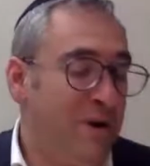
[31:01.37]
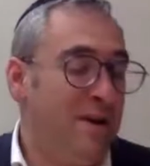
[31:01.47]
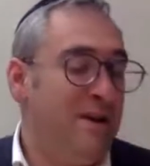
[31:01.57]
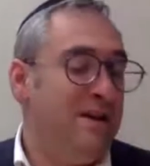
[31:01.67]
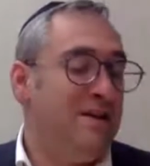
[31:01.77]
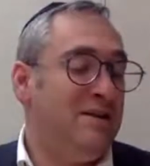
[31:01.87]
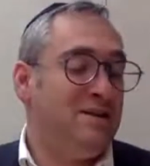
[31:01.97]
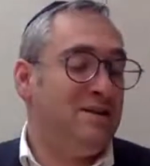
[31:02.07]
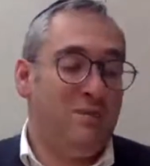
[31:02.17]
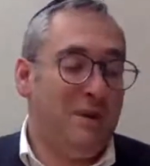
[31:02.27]
going to need,
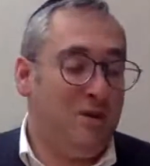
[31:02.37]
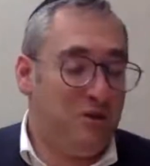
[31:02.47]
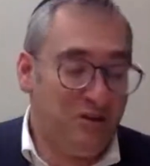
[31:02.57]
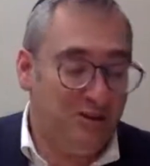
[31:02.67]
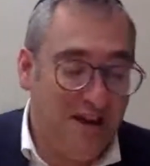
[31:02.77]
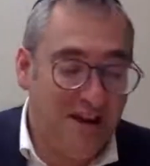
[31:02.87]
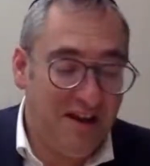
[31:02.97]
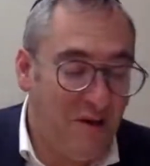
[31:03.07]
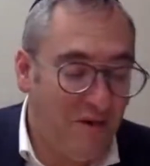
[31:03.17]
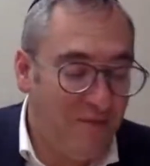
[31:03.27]
so we better just take
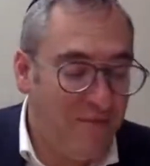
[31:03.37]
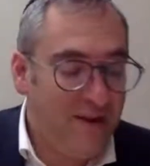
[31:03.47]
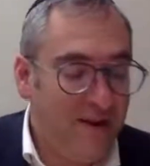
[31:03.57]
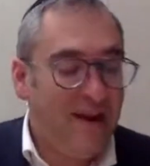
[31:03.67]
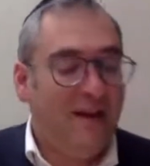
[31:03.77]
it all.